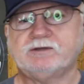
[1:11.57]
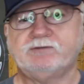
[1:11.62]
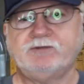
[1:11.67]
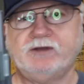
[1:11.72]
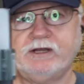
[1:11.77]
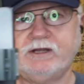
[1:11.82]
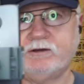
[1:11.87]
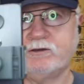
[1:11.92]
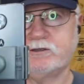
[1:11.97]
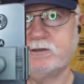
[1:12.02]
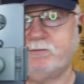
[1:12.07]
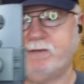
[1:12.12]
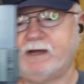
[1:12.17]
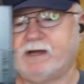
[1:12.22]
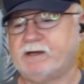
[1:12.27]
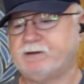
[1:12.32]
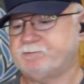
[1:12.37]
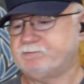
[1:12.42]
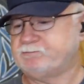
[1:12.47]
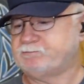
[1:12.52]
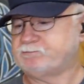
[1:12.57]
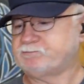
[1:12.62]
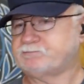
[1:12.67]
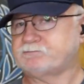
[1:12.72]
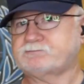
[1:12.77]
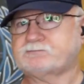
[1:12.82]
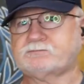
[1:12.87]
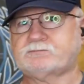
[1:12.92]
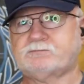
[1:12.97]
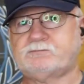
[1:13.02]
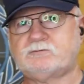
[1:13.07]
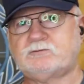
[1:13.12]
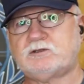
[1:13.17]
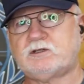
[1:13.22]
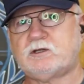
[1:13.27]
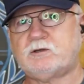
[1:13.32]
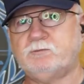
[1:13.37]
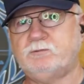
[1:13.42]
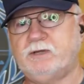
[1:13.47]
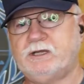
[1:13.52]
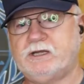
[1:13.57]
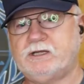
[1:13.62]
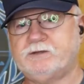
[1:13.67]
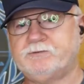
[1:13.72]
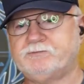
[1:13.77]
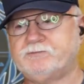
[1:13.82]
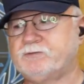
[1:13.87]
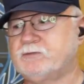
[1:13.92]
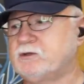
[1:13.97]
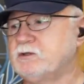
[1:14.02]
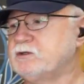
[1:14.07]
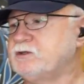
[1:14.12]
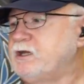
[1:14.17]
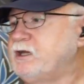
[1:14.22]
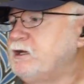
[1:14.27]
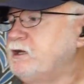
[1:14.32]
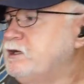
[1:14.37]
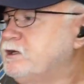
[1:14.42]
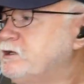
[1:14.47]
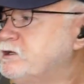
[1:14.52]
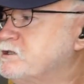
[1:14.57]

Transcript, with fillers: the video is about, but take a look at